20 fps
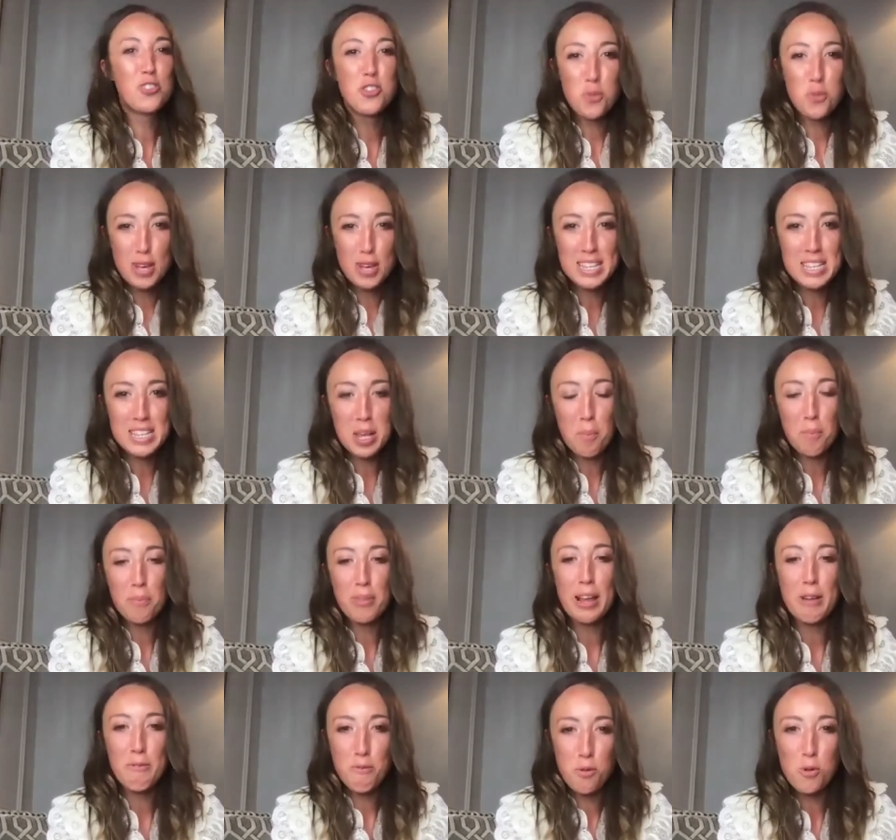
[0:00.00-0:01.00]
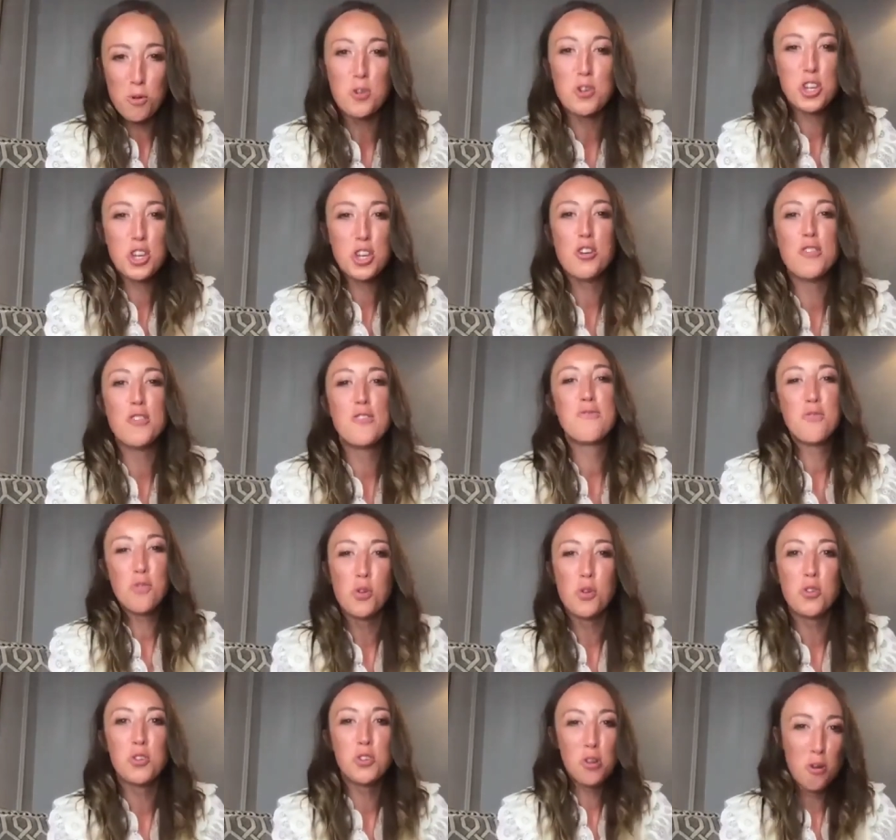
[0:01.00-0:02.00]
doing something for you
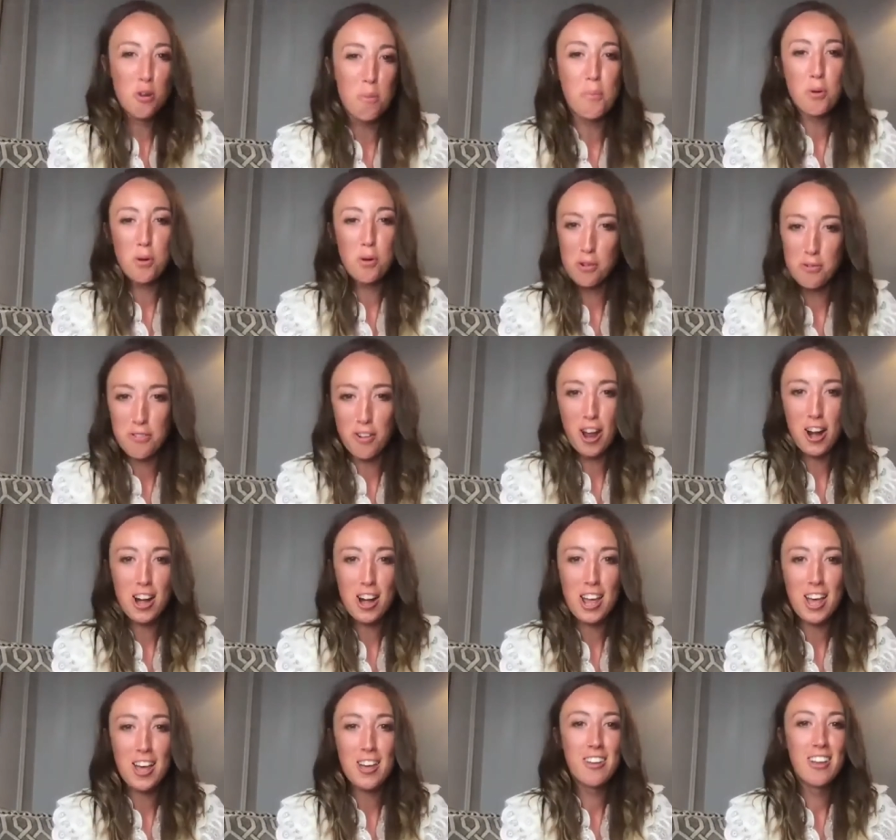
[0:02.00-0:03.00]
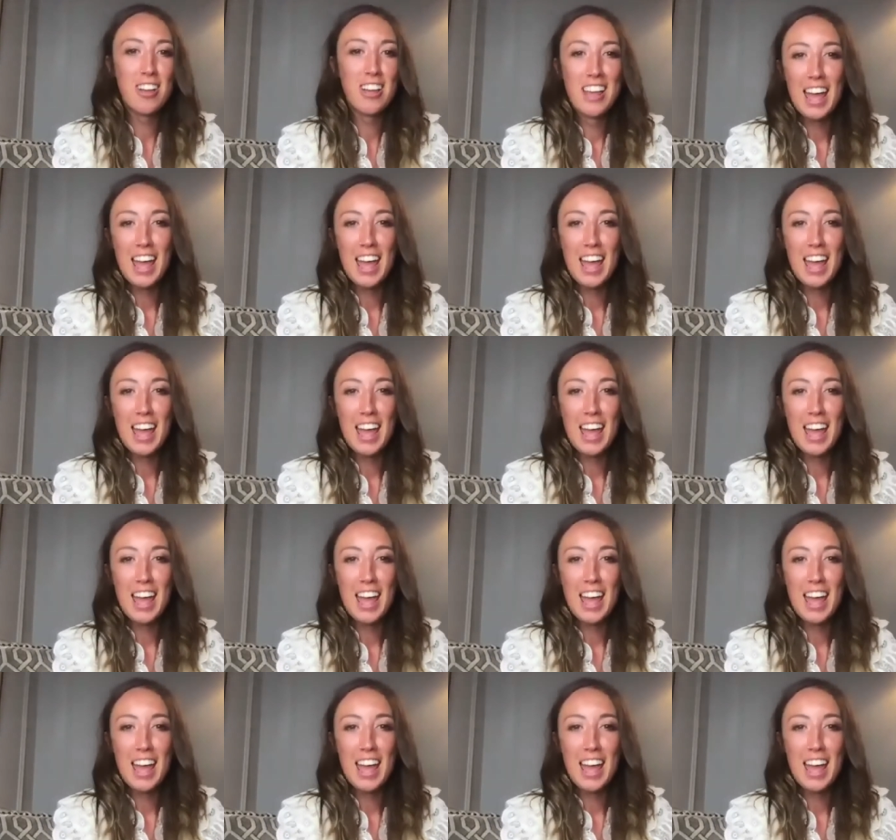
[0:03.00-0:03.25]
for your portfolio,